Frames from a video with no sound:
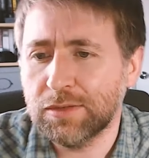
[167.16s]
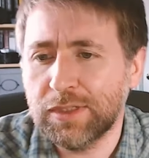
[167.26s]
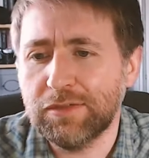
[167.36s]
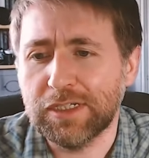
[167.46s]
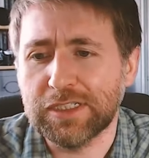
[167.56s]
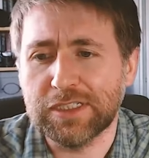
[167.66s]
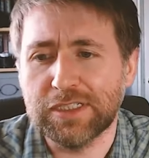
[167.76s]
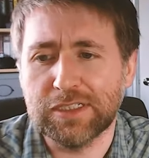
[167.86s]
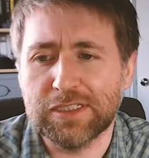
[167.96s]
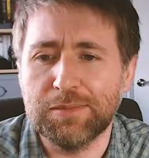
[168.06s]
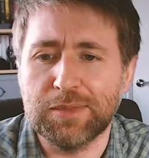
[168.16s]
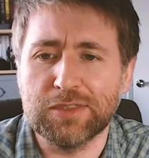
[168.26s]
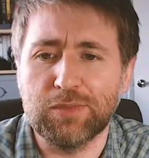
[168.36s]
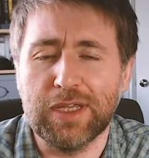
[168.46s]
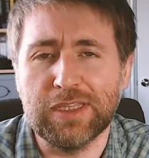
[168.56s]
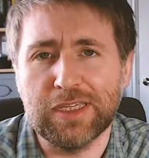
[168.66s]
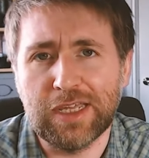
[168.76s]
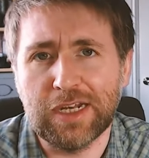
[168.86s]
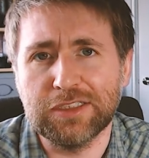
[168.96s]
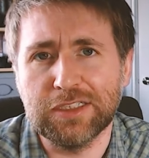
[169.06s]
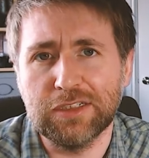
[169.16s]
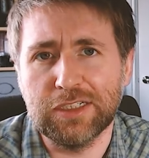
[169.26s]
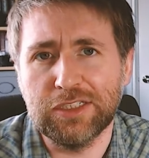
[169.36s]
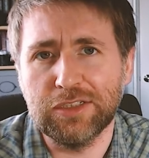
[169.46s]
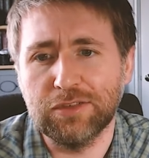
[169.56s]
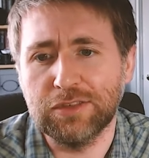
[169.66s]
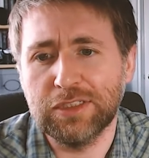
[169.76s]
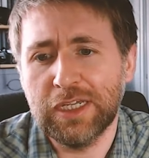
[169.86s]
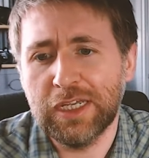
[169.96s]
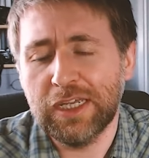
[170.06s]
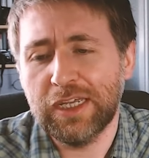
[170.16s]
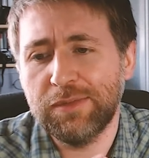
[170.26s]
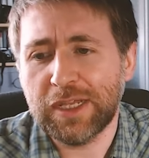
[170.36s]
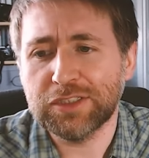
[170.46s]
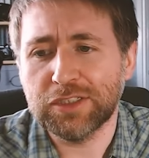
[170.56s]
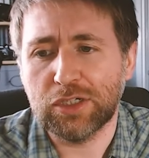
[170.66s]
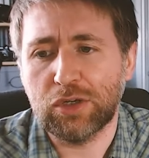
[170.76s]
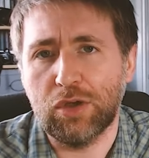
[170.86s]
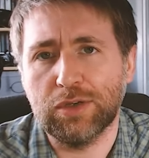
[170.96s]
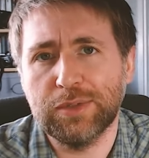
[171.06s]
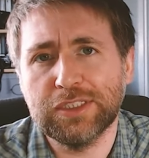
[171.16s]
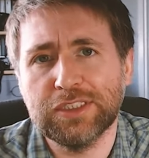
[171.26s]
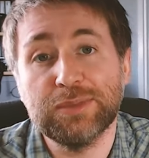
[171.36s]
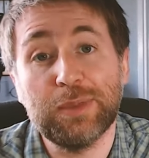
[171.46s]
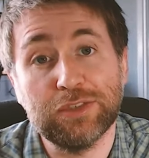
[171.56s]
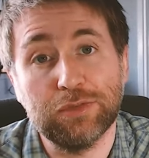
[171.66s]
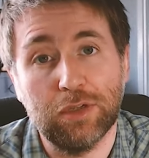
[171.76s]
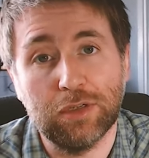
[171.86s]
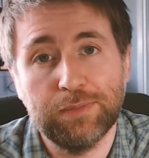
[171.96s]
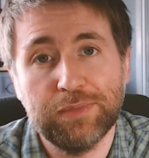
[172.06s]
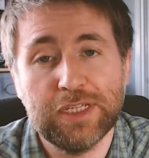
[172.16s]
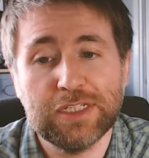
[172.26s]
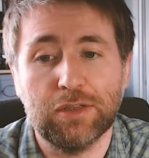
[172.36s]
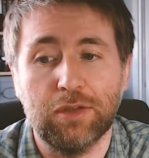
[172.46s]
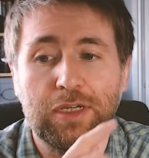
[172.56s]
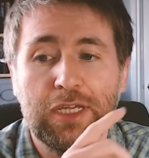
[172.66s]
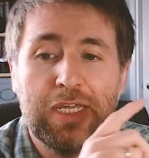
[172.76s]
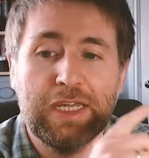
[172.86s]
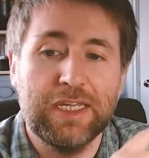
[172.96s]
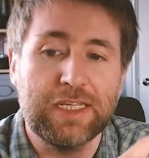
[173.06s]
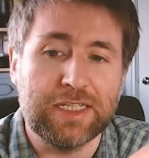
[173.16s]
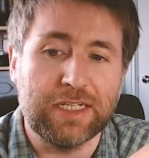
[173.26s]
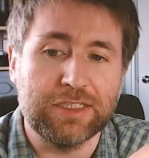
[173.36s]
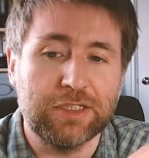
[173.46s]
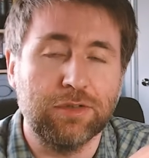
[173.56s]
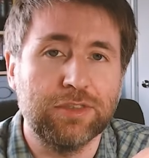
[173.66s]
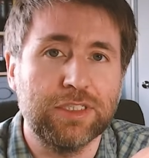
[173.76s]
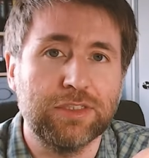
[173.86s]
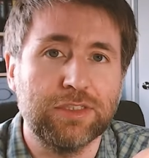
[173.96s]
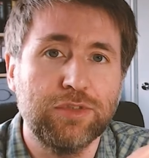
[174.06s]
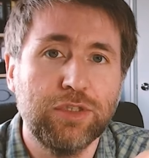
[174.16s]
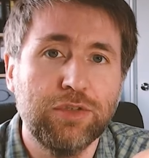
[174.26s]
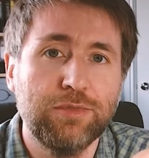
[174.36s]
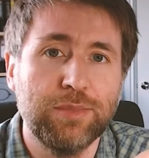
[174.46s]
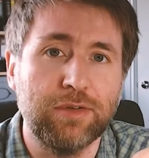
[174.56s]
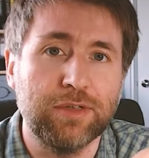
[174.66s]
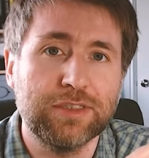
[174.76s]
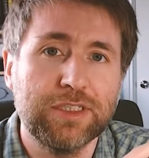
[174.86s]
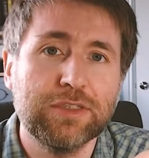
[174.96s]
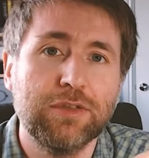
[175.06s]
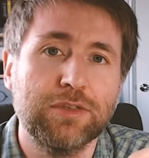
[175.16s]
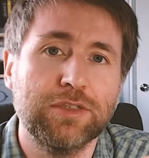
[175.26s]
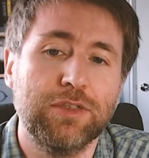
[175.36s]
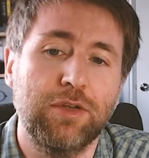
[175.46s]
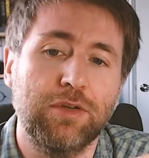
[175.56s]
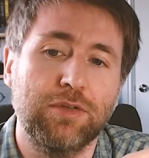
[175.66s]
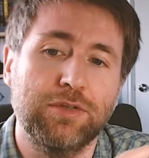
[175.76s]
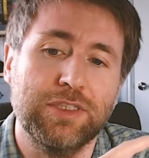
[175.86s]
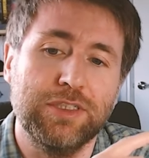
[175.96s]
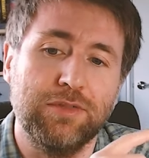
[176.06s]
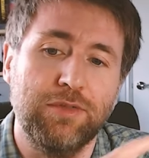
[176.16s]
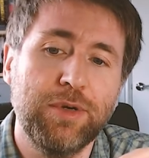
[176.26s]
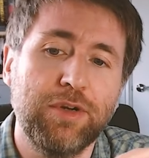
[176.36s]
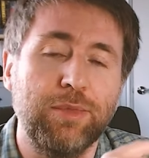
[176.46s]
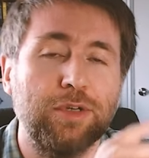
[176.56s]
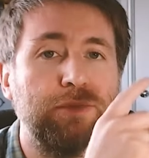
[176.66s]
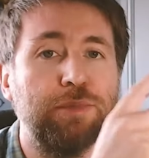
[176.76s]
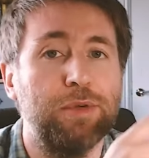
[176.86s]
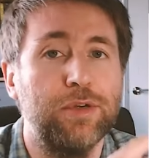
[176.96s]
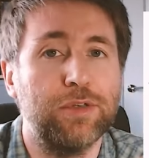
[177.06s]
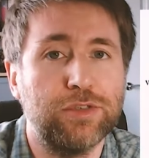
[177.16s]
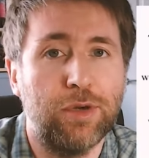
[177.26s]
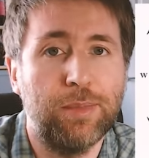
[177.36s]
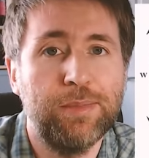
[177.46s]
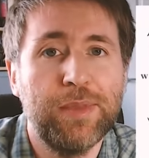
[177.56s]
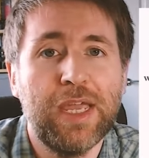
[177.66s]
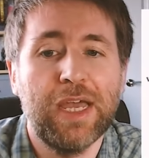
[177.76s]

So here it is, is the simplest way, the analogy that he used. Imagine a clock, this is a special clock. This clock is actually consists of two mirrors. This clock consists of a mirror at the bottom and a mirror at the top.